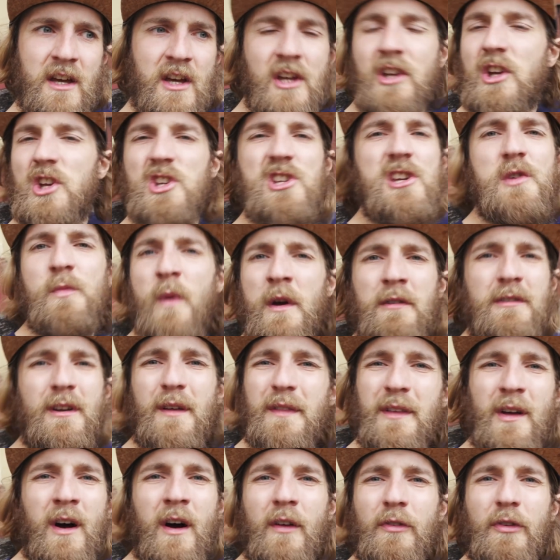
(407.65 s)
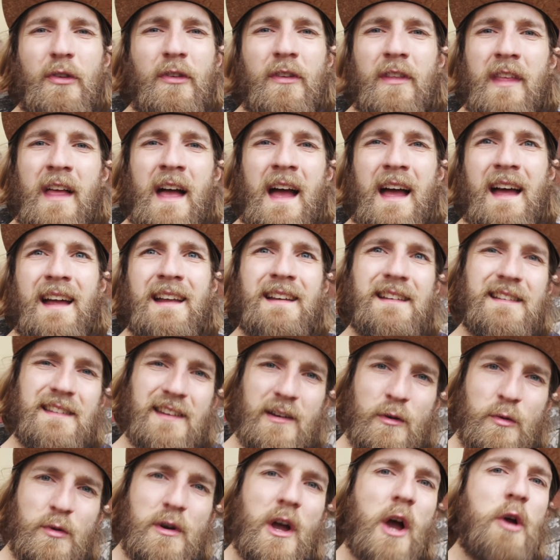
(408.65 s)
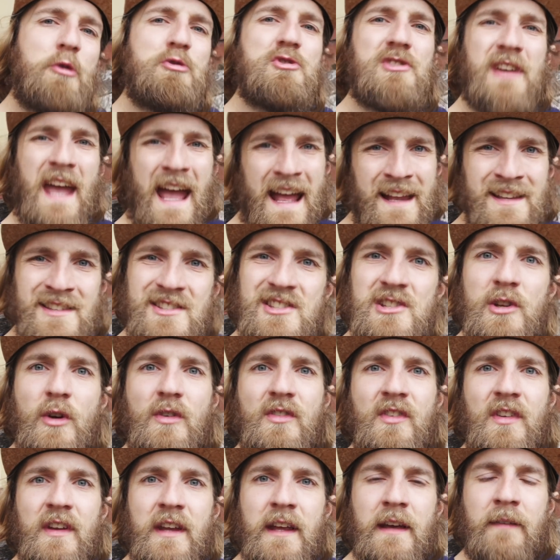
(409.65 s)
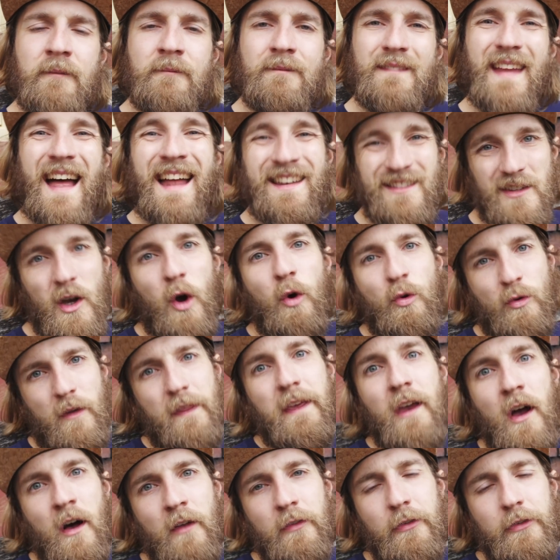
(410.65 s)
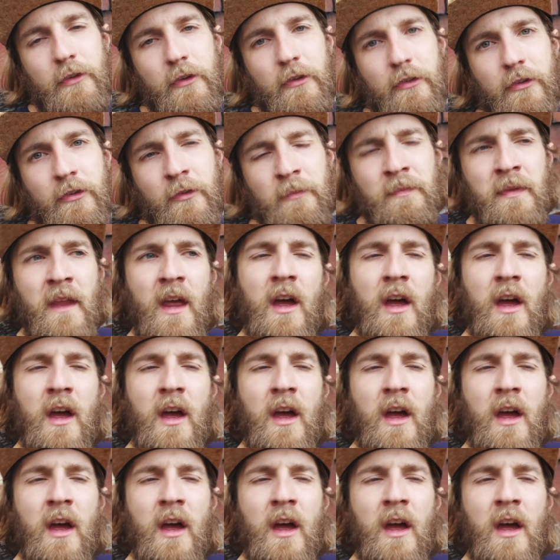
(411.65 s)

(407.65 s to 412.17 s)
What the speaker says: because she won't know the answers to that until Coach Ken's looked at it and told her the answers.